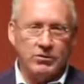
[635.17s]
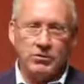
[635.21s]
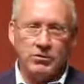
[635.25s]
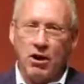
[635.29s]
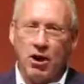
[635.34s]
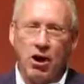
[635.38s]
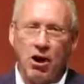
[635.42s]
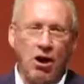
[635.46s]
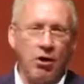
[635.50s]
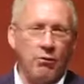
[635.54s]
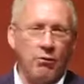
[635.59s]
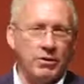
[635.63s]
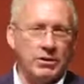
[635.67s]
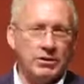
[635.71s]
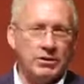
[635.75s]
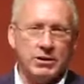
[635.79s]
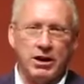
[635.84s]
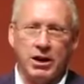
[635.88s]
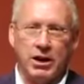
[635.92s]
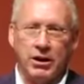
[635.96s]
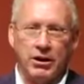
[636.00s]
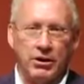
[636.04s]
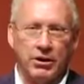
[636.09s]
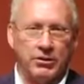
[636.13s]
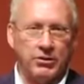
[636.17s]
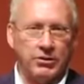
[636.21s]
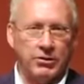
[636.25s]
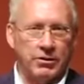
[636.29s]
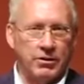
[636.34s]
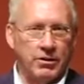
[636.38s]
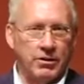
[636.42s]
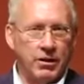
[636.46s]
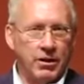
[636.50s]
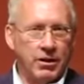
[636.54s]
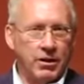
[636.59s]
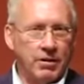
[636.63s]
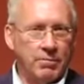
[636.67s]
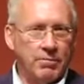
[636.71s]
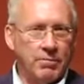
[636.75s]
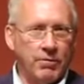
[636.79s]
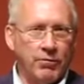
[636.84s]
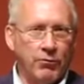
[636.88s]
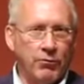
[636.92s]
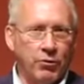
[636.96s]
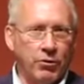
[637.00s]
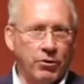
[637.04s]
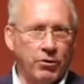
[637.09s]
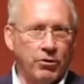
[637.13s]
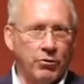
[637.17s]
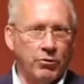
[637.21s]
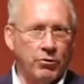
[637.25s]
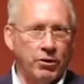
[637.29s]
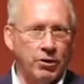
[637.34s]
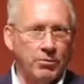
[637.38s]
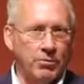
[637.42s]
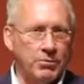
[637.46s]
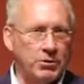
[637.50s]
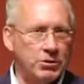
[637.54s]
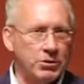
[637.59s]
It's always character before career,